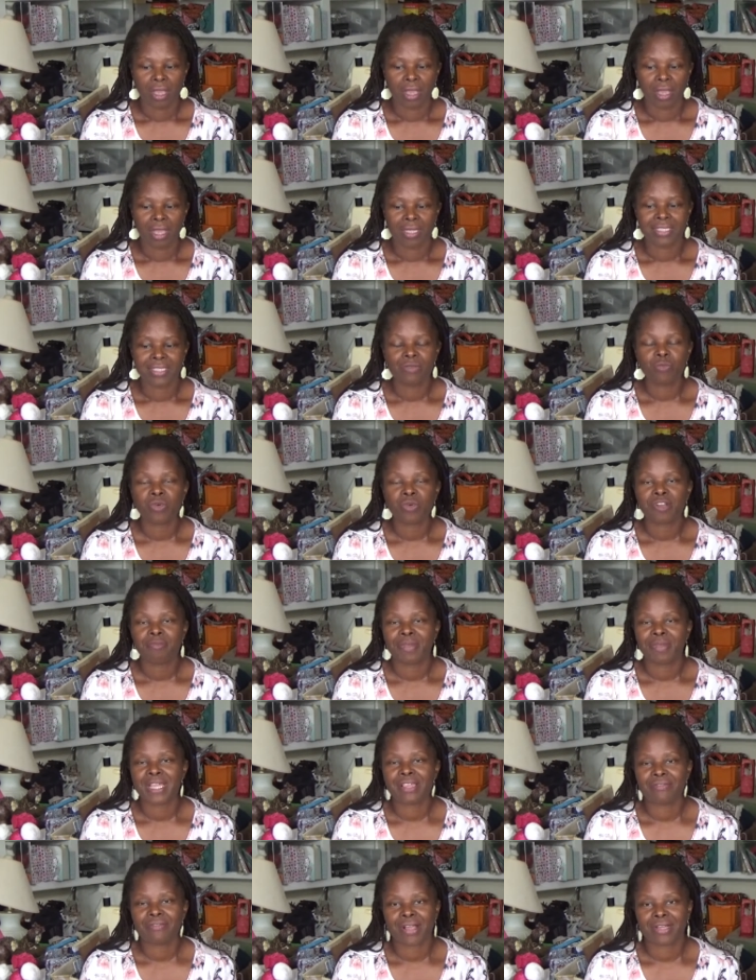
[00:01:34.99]
I didn't want to
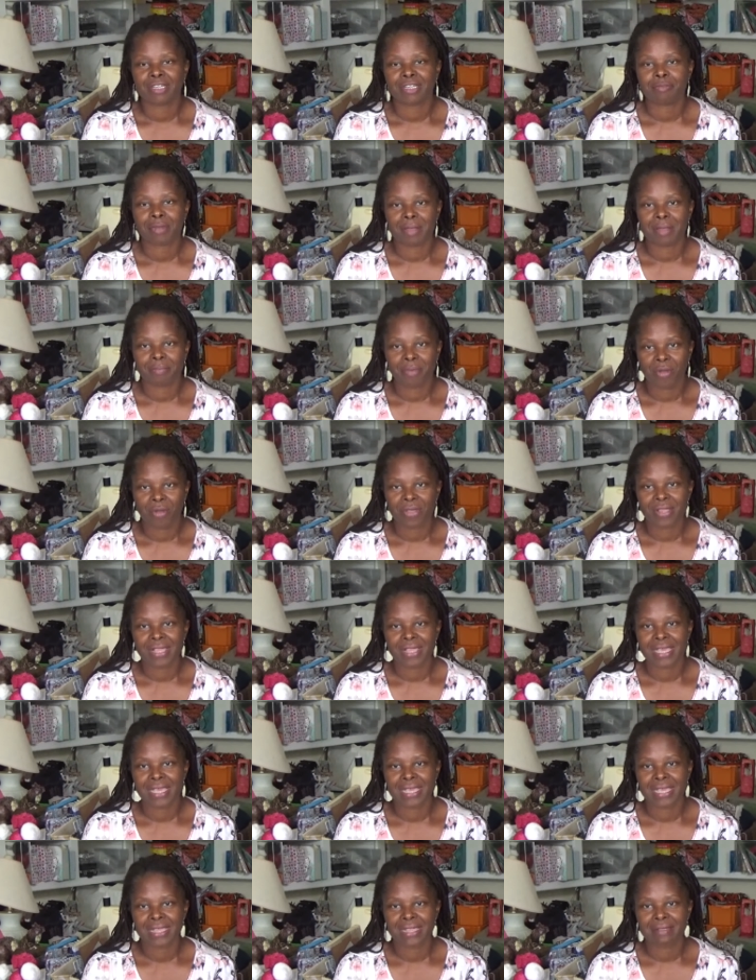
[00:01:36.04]
be surrounded by
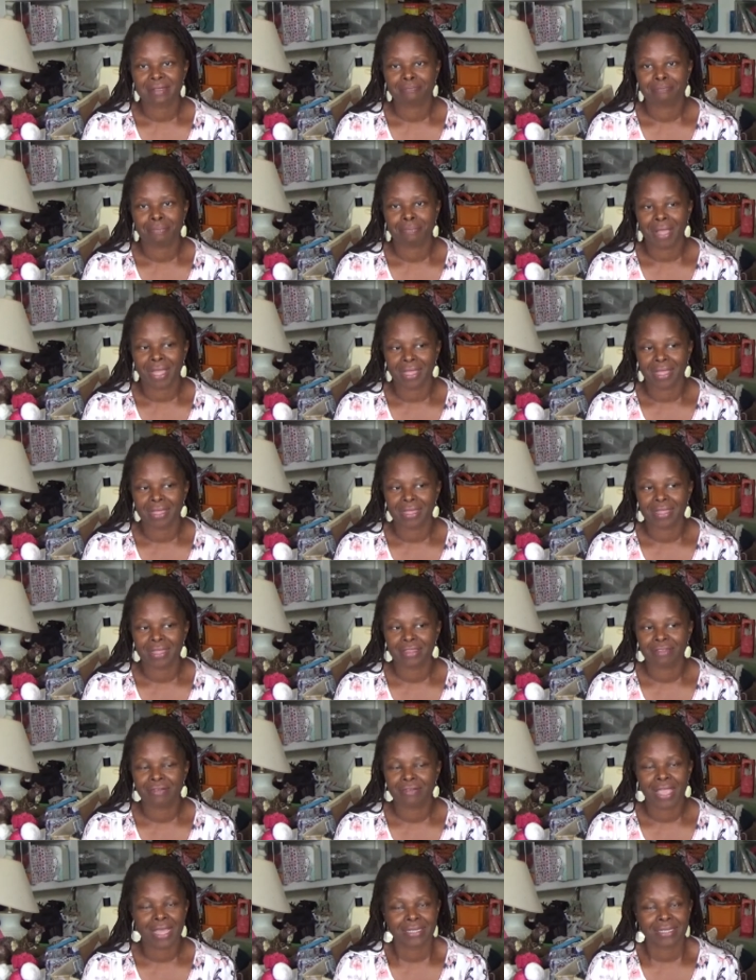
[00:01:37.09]
boxes, but
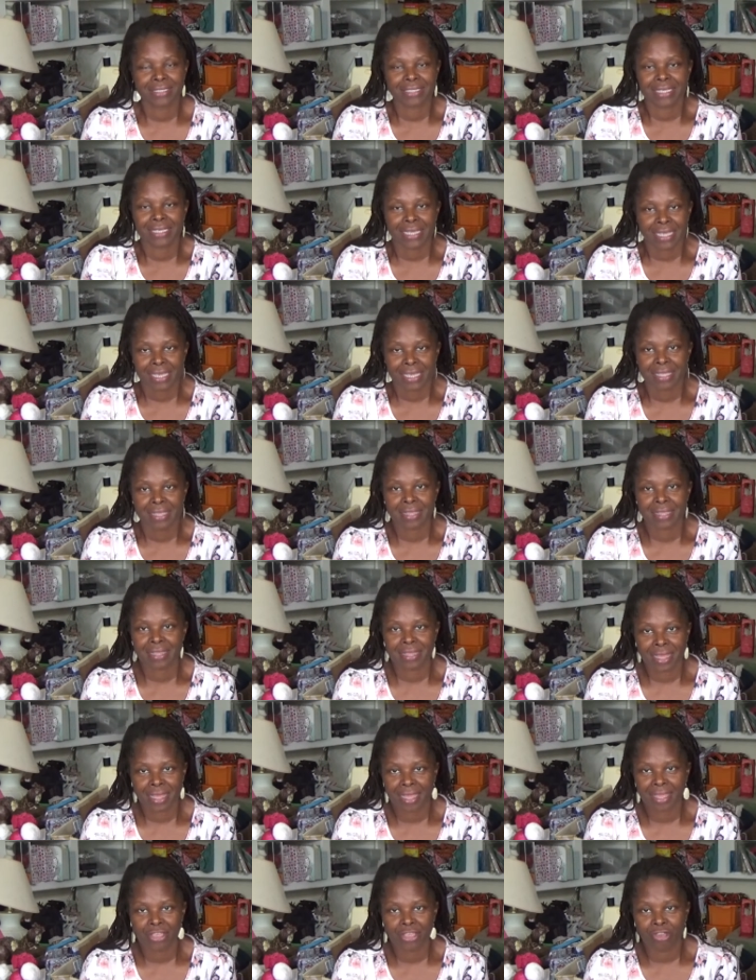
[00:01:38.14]
the reality is
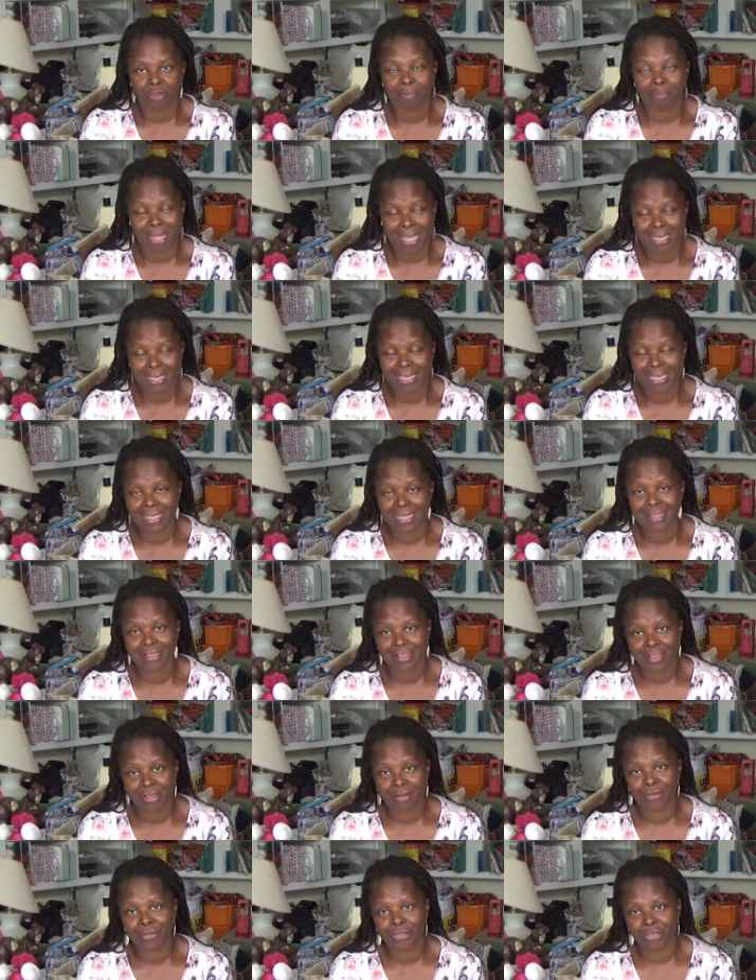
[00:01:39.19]
that you're packing,
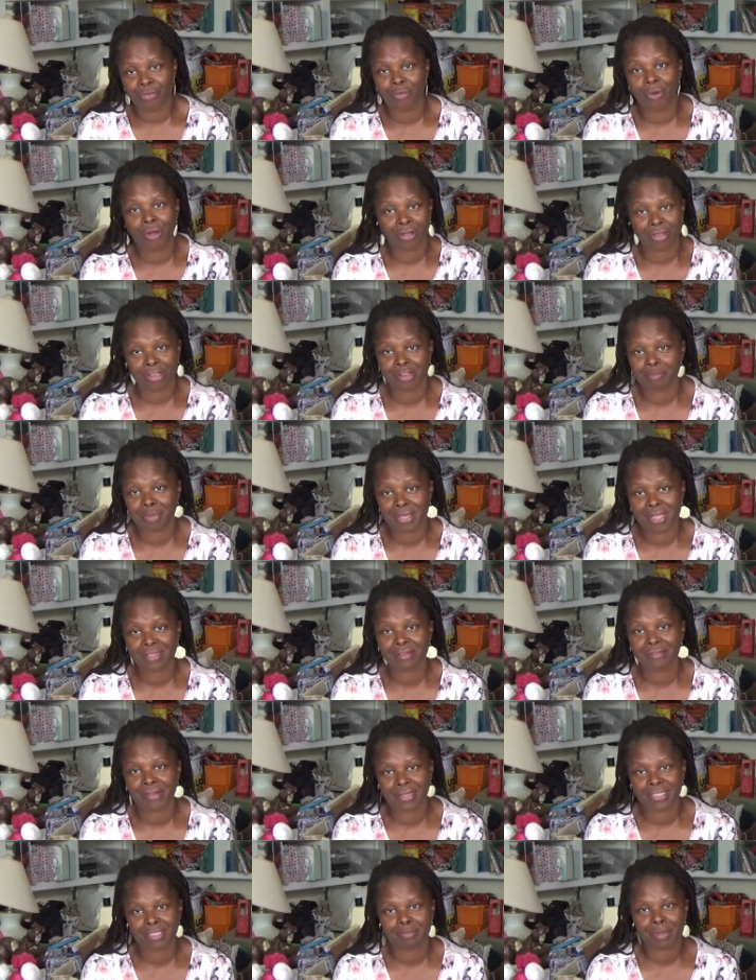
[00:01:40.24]
so you are going to be
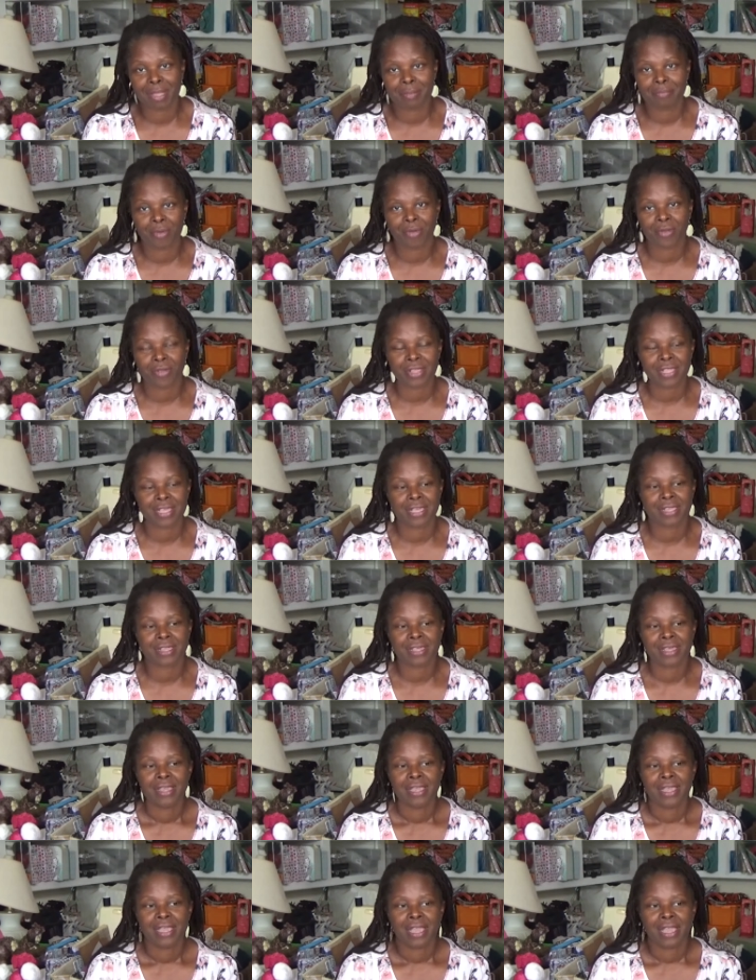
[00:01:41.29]
surrounded by boxes.